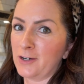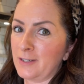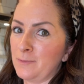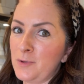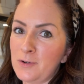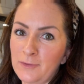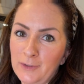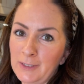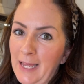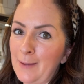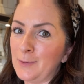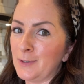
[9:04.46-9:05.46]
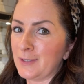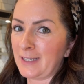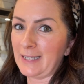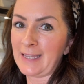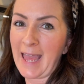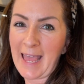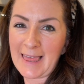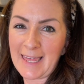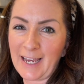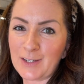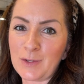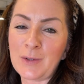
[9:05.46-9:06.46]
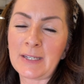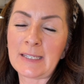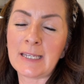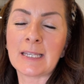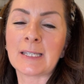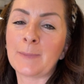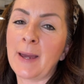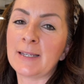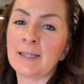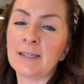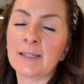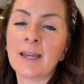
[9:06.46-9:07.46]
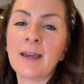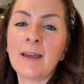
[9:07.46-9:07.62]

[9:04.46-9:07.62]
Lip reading: and beautiful labels and laying things so you can see the spices.